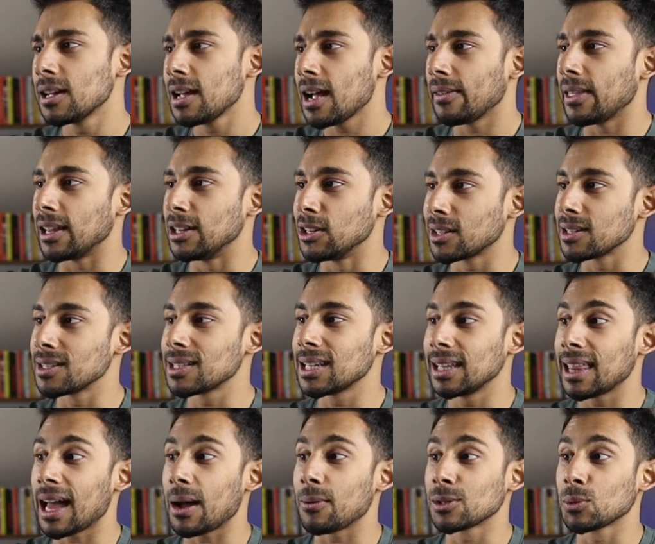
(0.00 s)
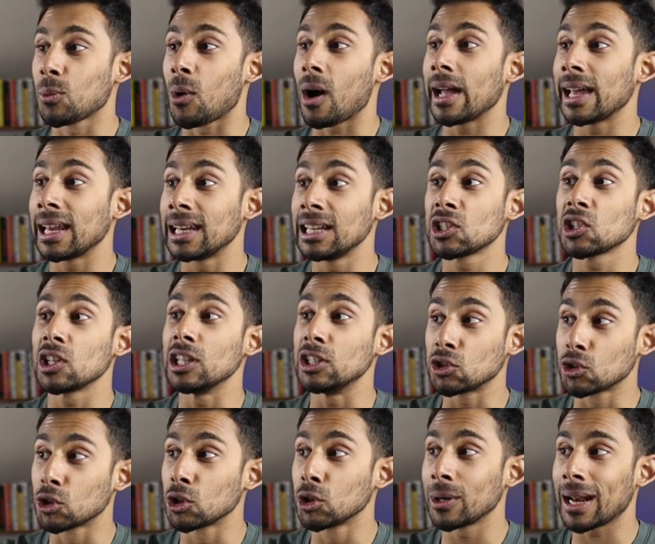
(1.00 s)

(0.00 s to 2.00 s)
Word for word: And then you can see that was what I initially drew